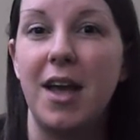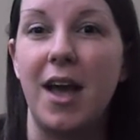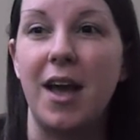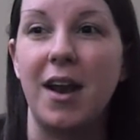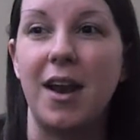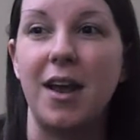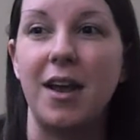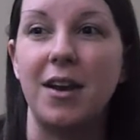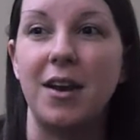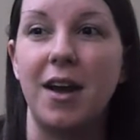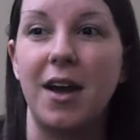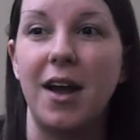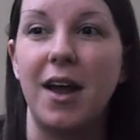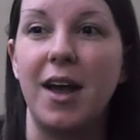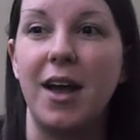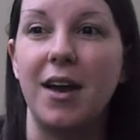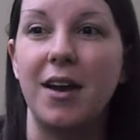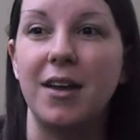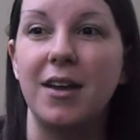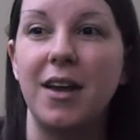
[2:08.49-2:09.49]
Had I not
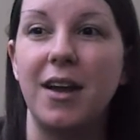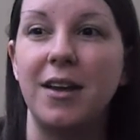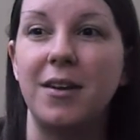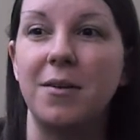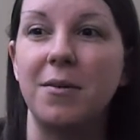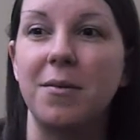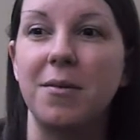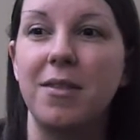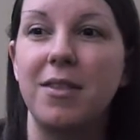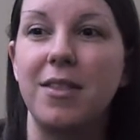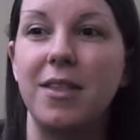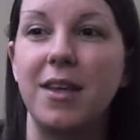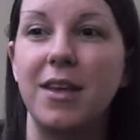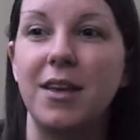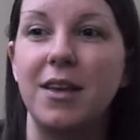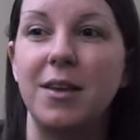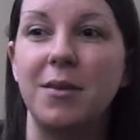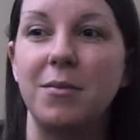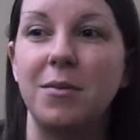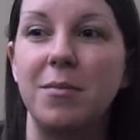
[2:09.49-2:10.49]
had it, I don't
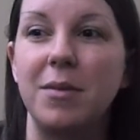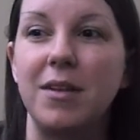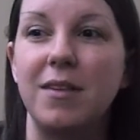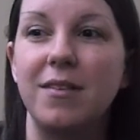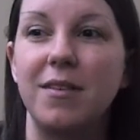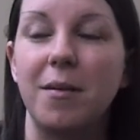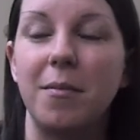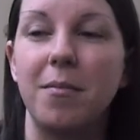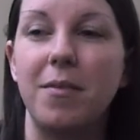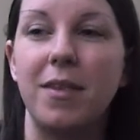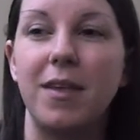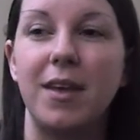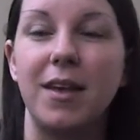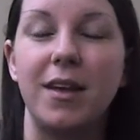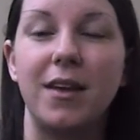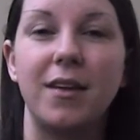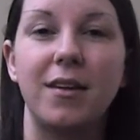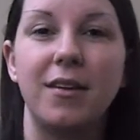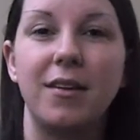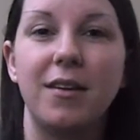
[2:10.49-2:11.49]
think it would be
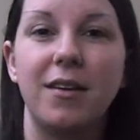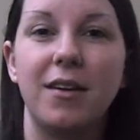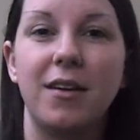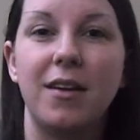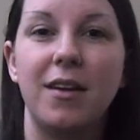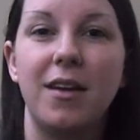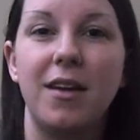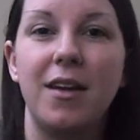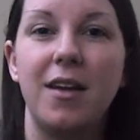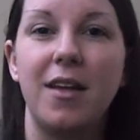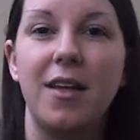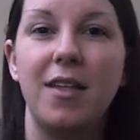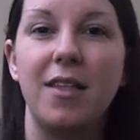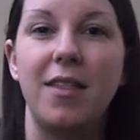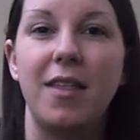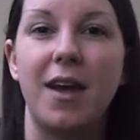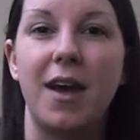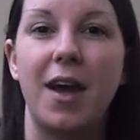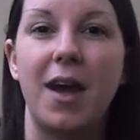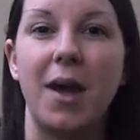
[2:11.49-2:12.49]
something
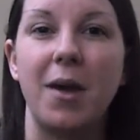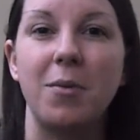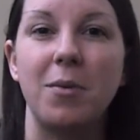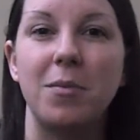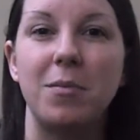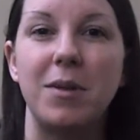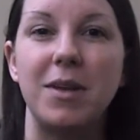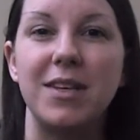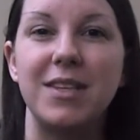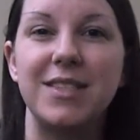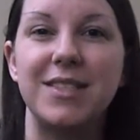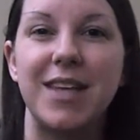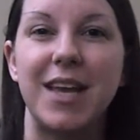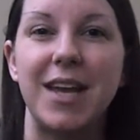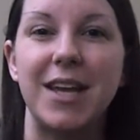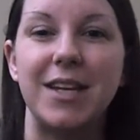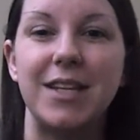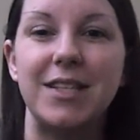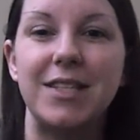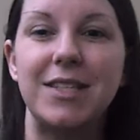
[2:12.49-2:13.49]
that I would be
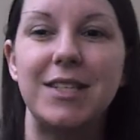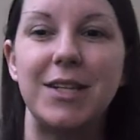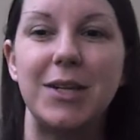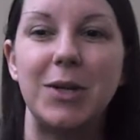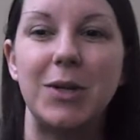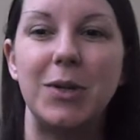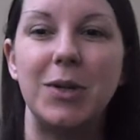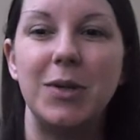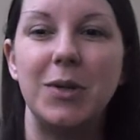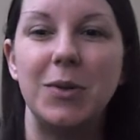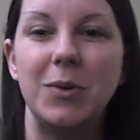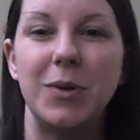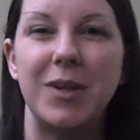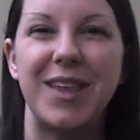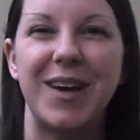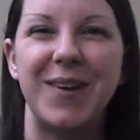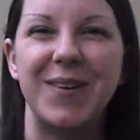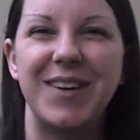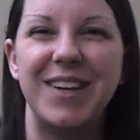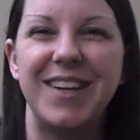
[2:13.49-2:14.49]
sane still
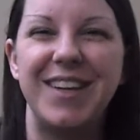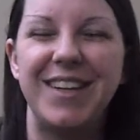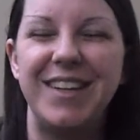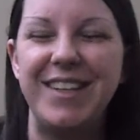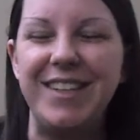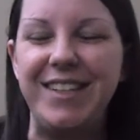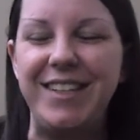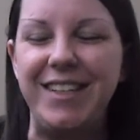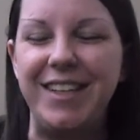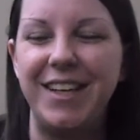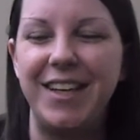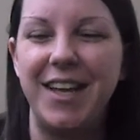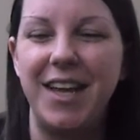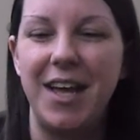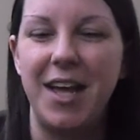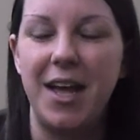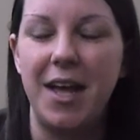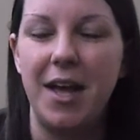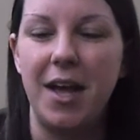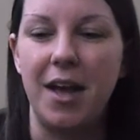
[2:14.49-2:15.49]
without.
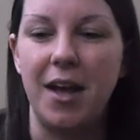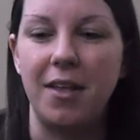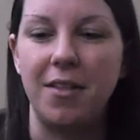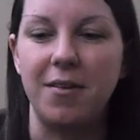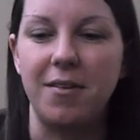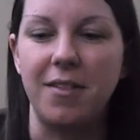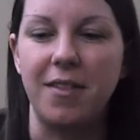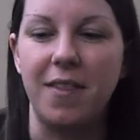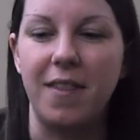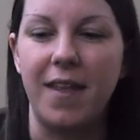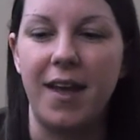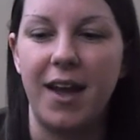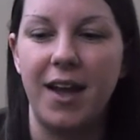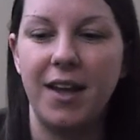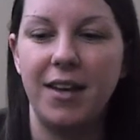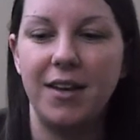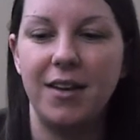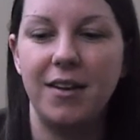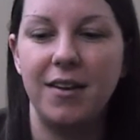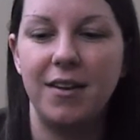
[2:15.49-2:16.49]
Other than
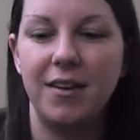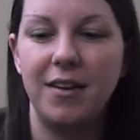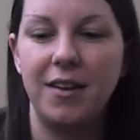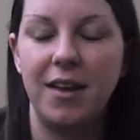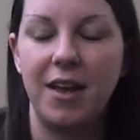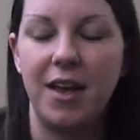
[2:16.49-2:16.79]
that,